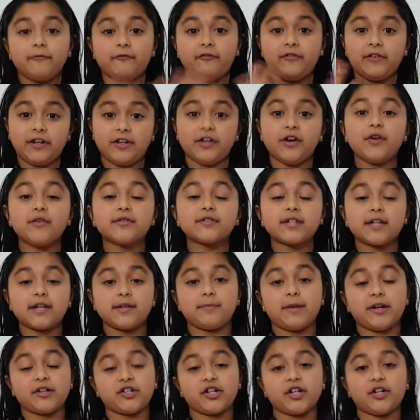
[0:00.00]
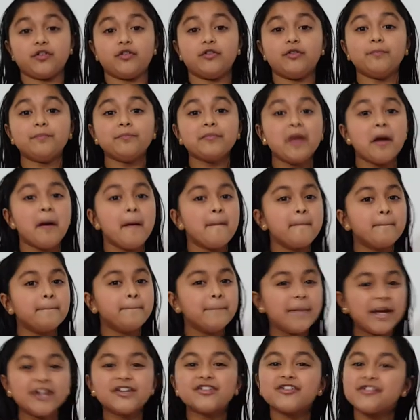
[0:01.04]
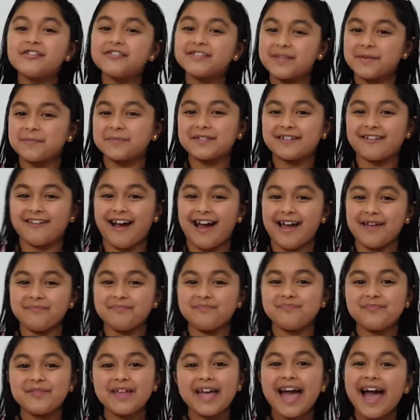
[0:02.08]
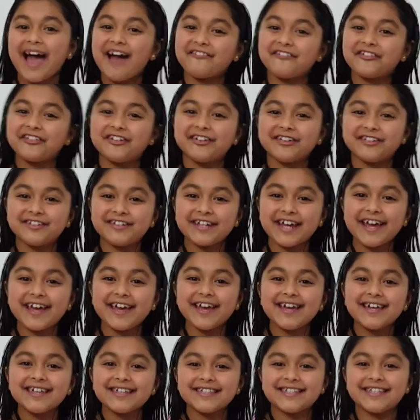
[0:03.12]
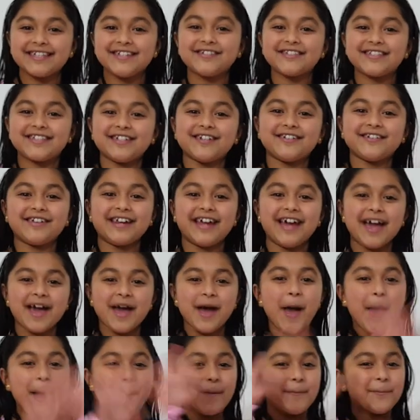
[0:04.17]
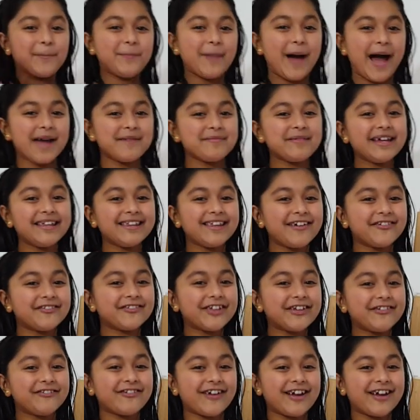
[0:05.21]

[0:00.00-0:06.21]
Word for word: videos and my channel, make sure you subscribe. Have a good day. See you soon. Bye, my lovely